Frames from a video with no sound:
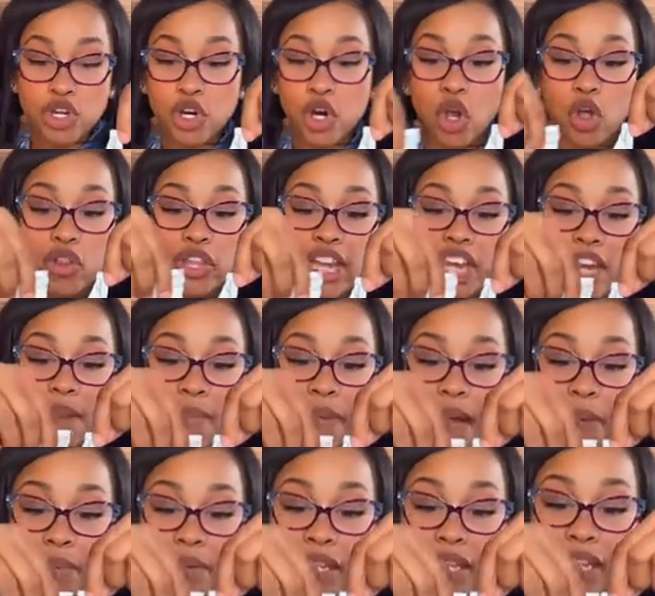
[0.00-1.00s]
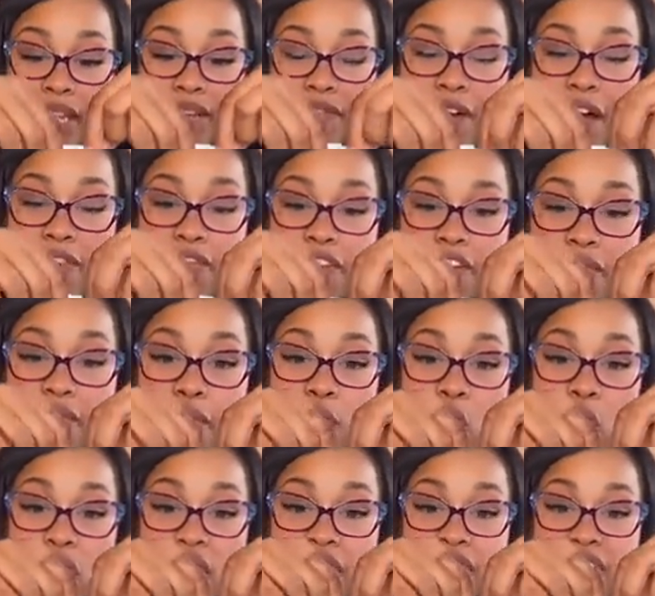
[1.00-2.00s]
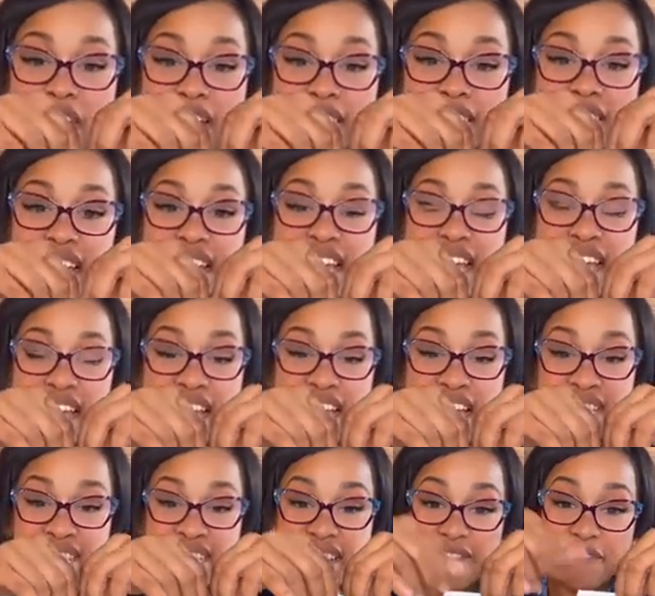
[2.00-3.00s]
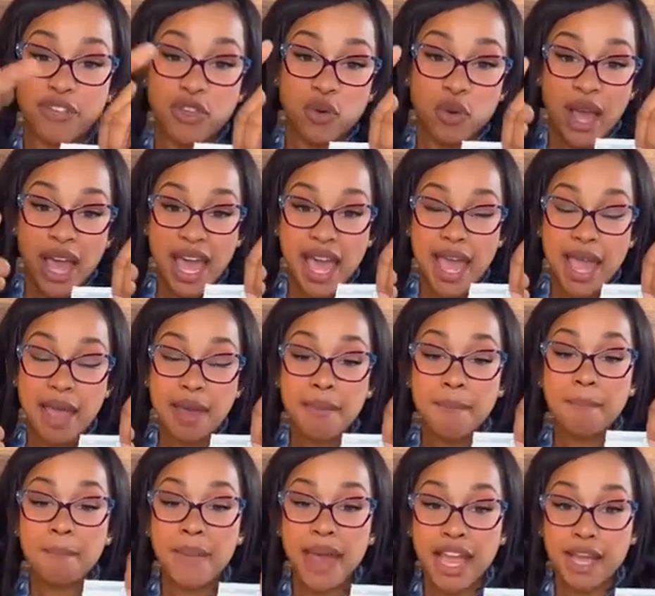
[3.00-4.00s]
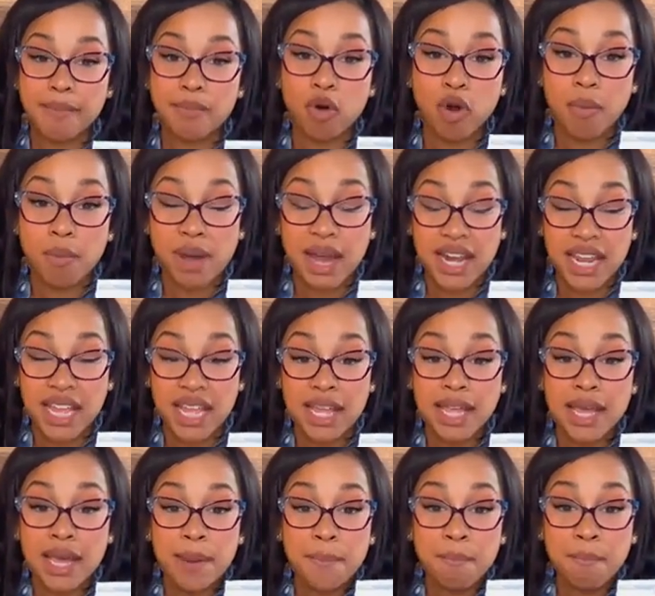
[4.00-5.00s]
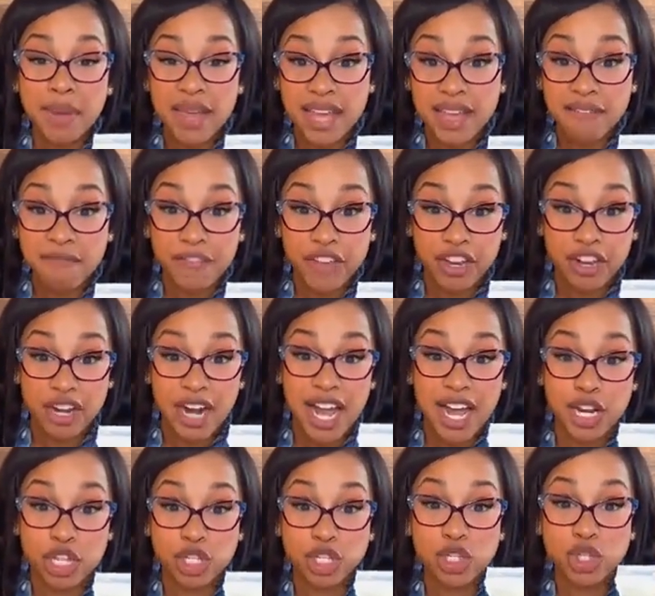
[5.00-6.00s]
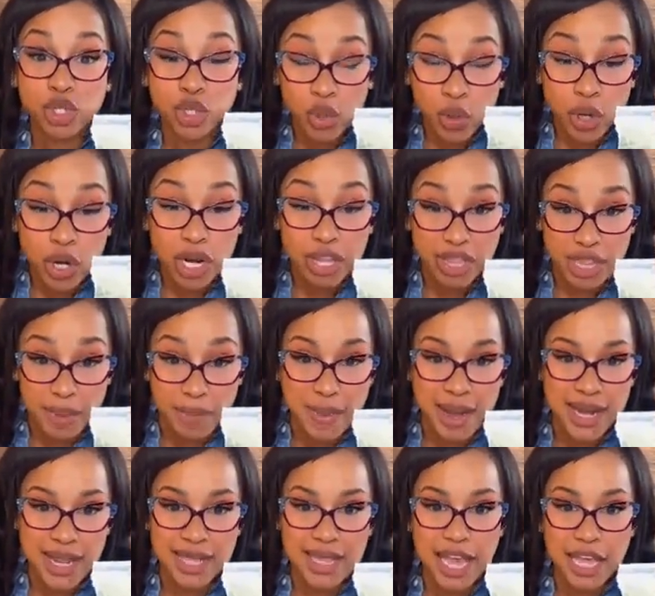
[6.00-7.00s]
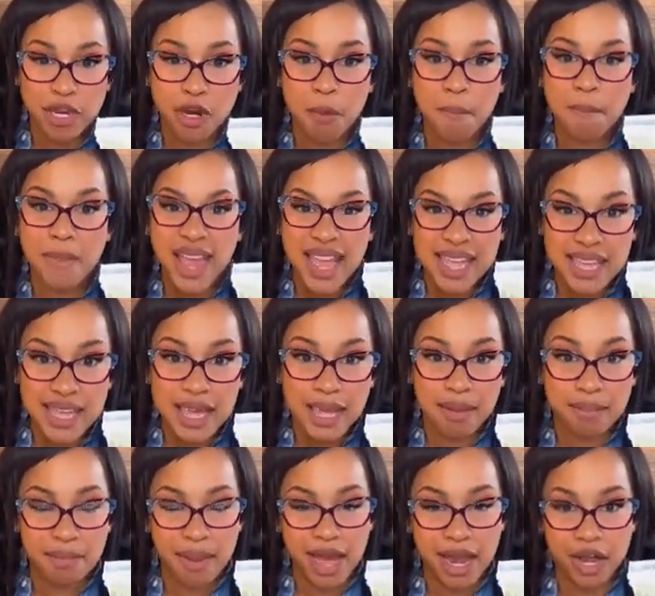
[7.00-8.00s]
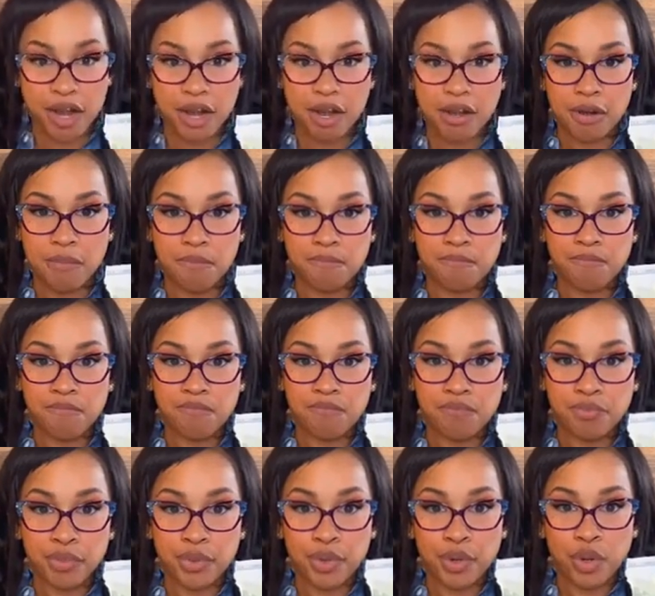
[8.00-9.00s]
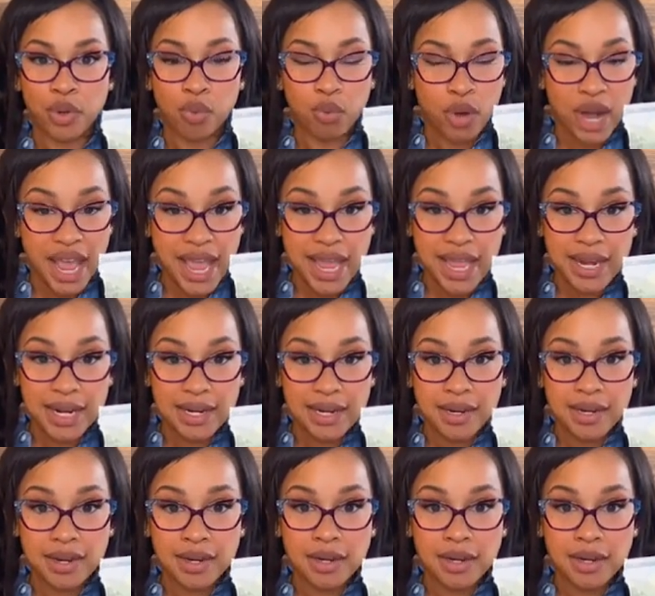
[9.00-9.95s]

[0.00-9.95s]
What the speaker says: you're only going to be able to live off of more of this is if you A, make more money, B, figure out how to steward the money that you're making better, right?